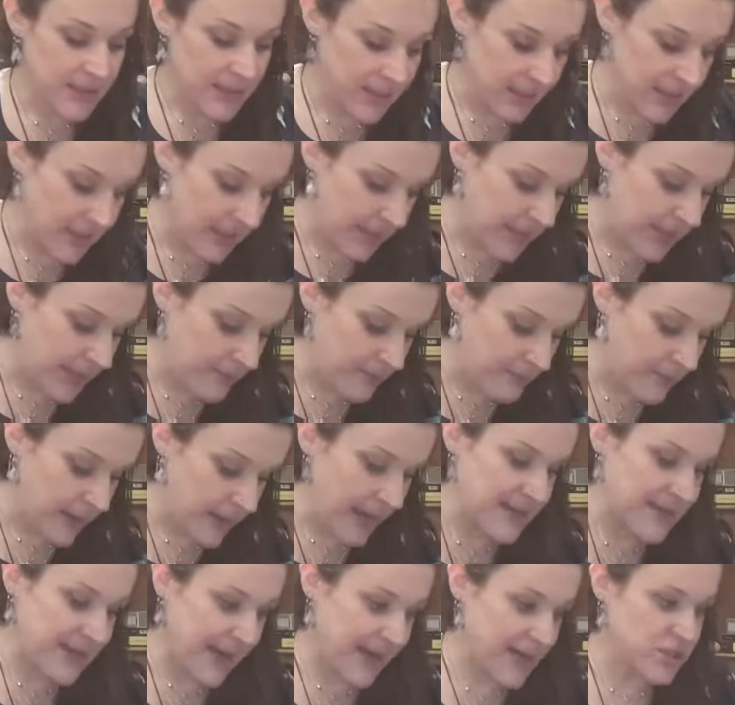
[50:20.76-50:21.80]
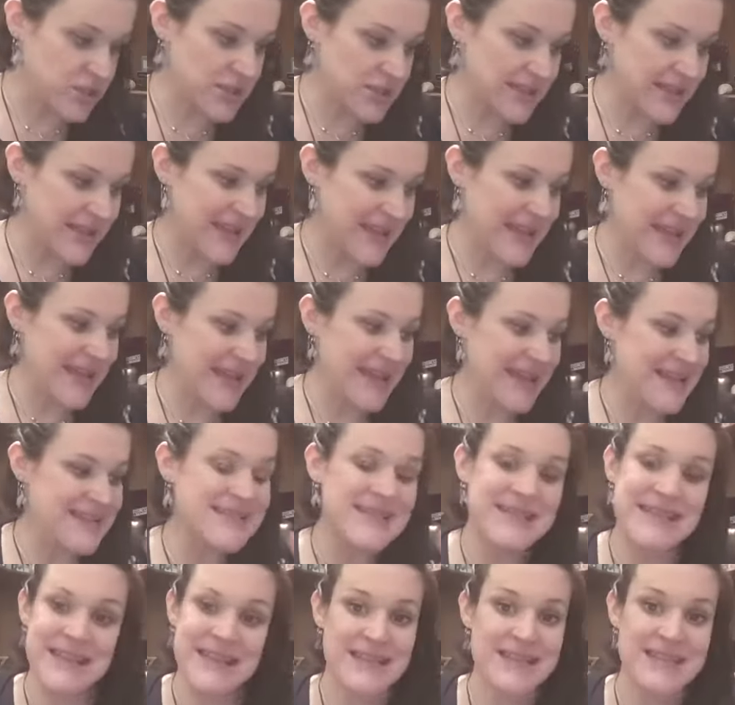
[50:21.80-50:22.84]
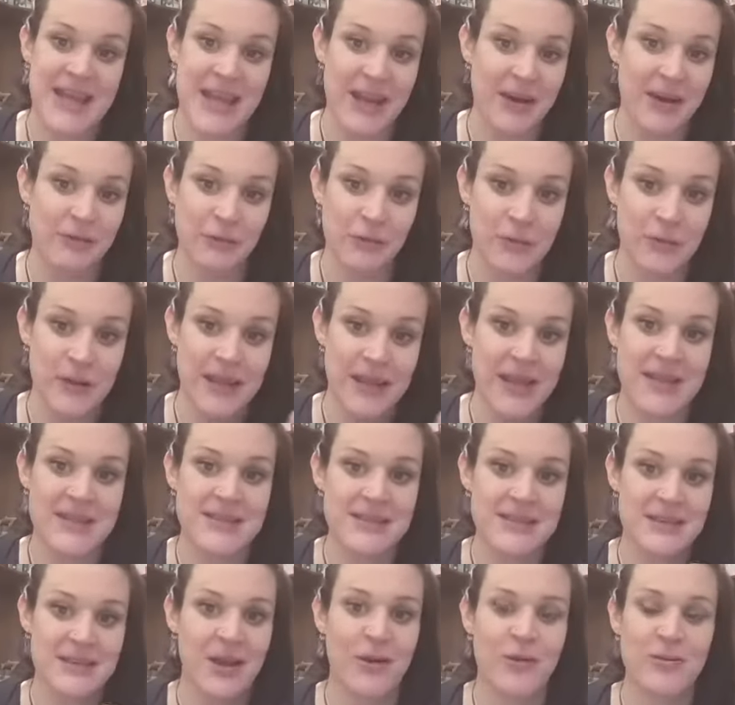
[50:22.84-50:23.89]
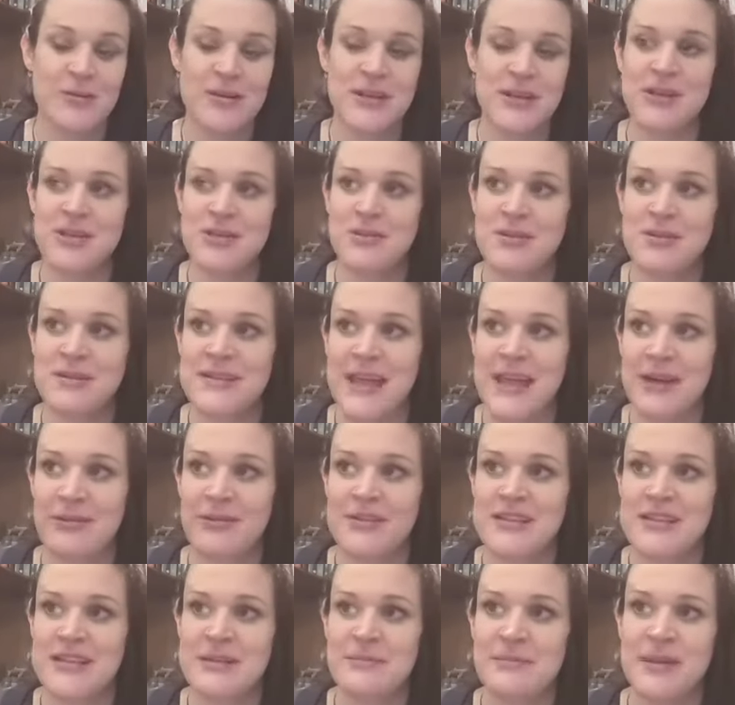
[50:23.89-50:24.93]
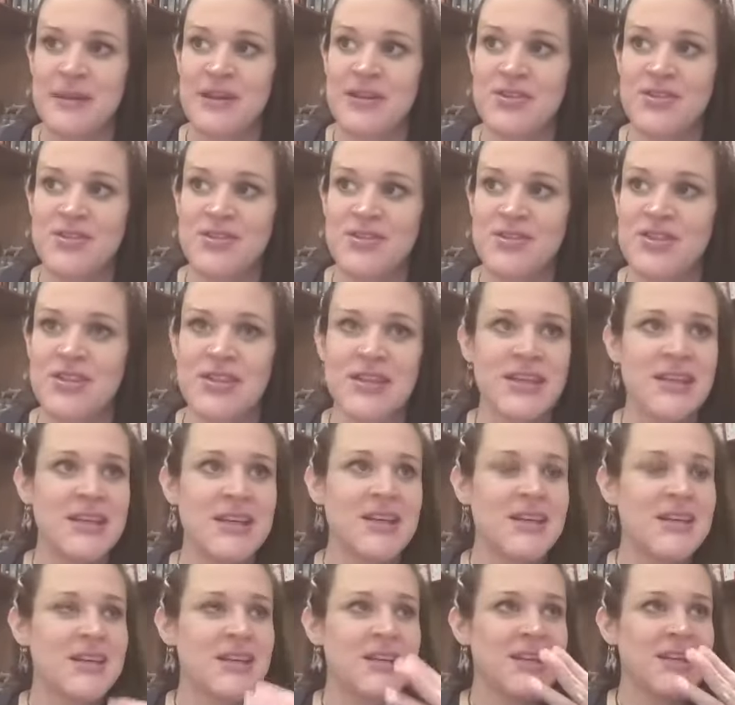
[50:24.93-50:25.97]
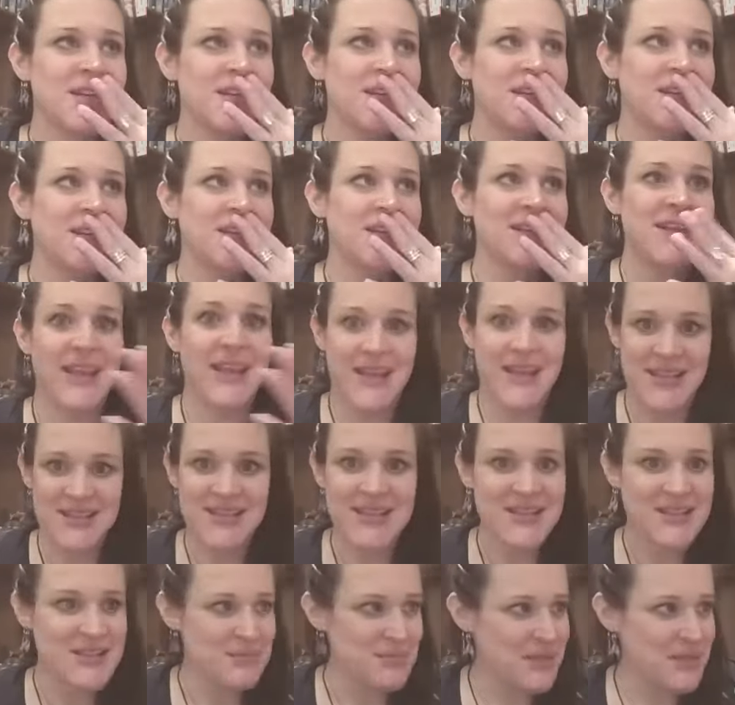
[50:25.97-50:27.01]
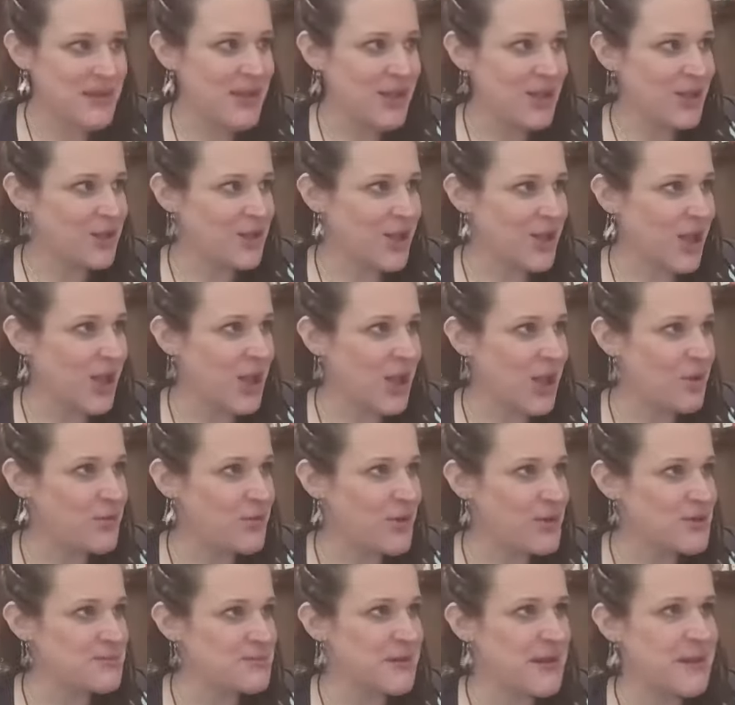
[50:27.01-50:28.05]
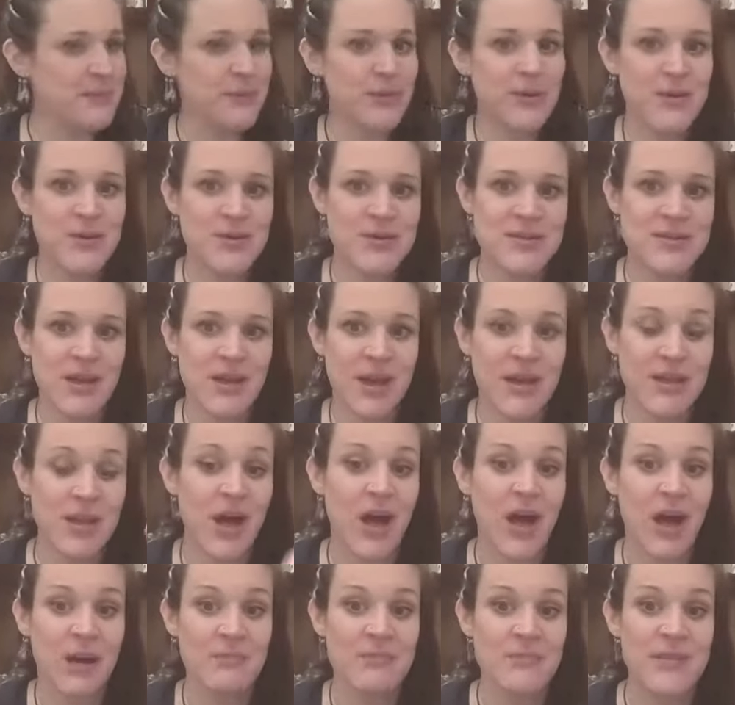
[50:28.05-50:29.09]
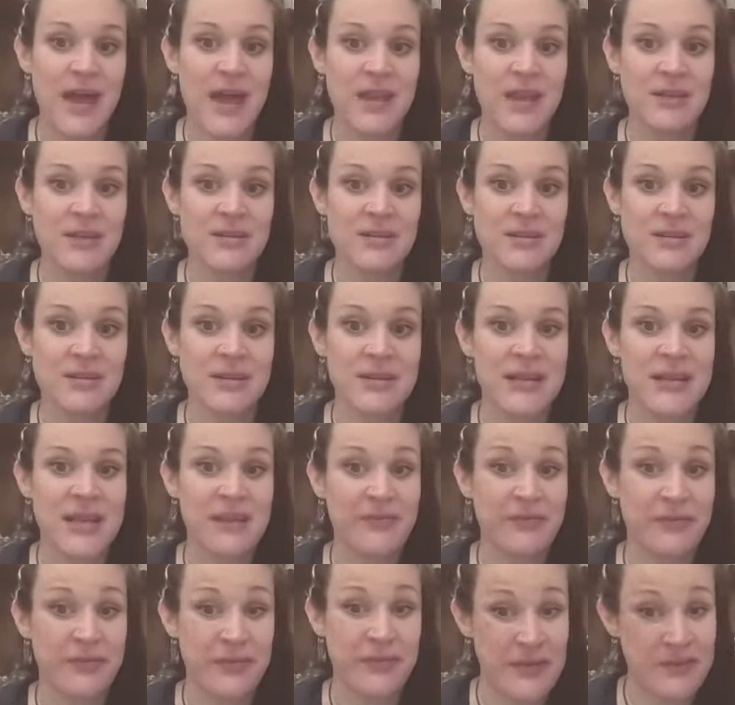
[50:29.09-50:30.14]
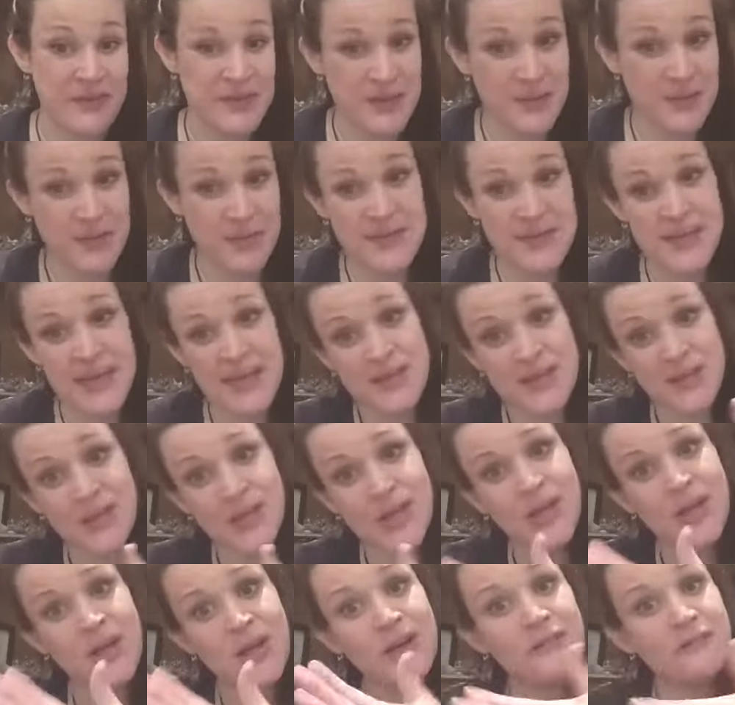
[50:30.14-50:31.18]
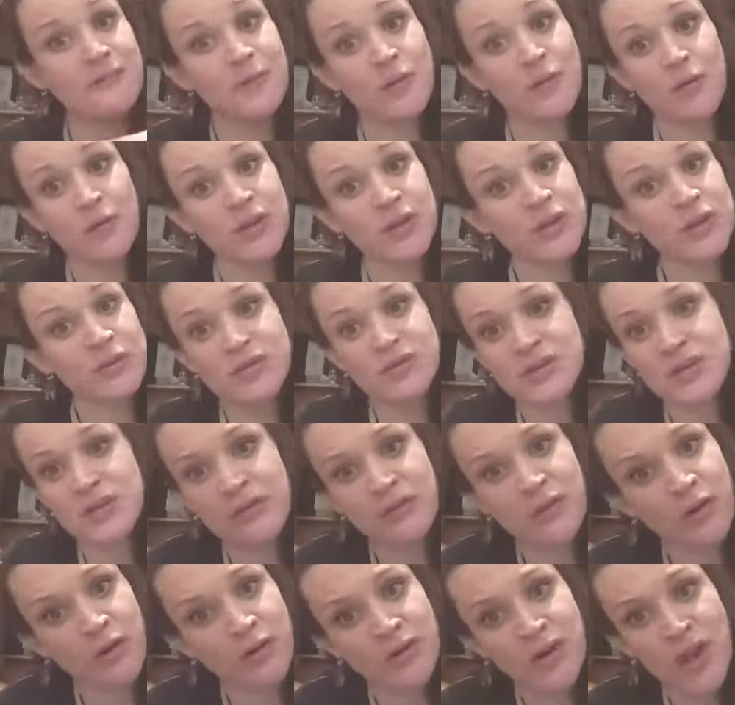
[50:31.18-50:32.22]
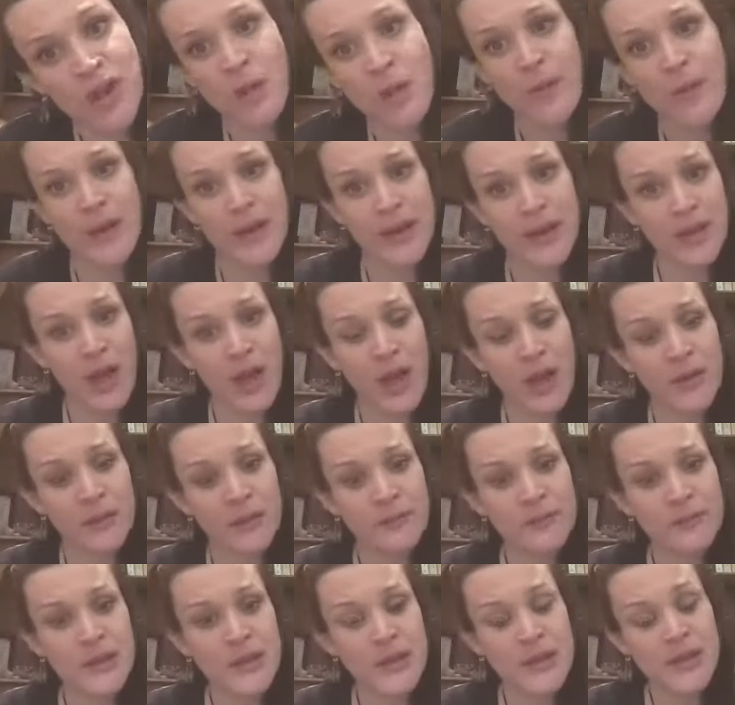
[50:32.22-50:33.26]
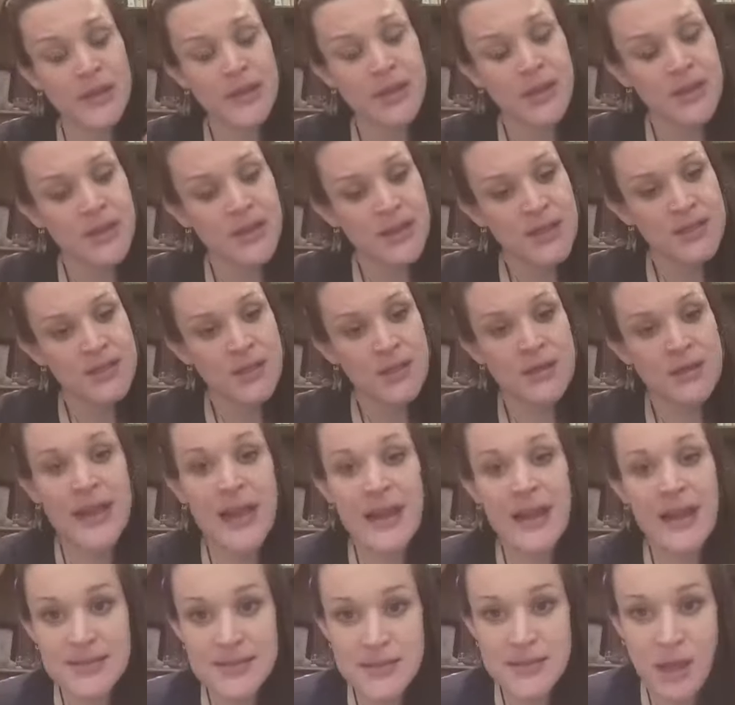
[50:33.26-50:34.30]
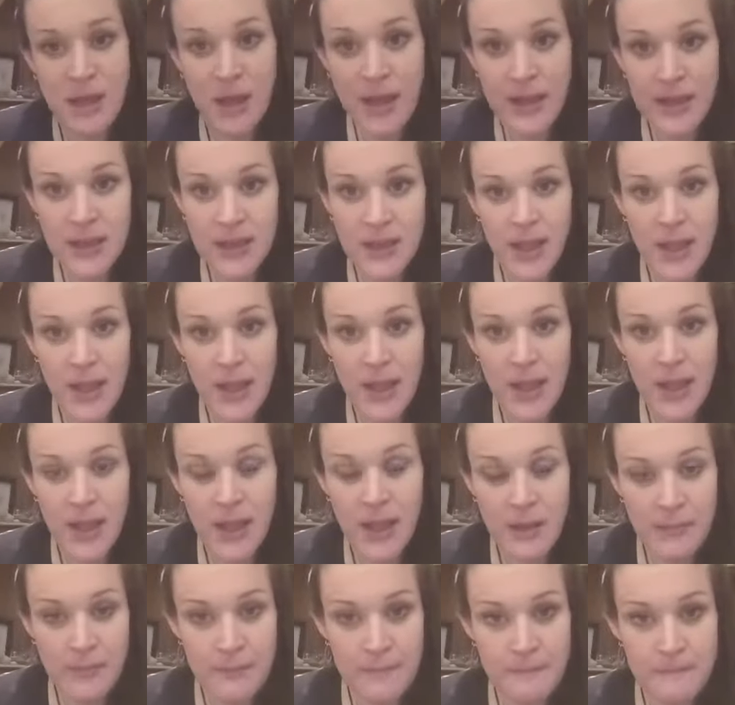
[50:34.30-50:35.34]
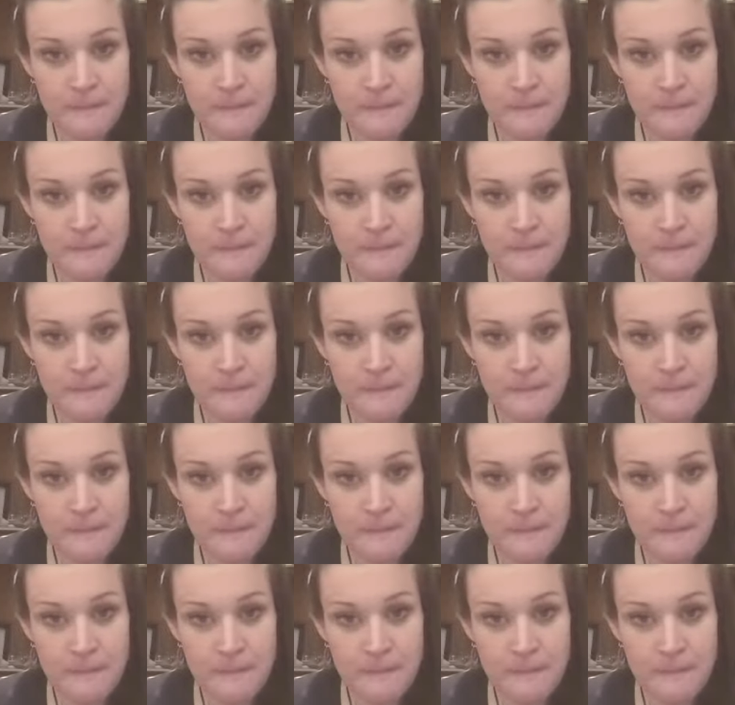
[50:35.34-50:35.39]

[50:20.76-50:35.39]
And actually isn't integral. It isn't holding you to integrity because, like I said a minute ago, those people who sign up, then if something takes a curveball, you've got nowhere to go. So last night, for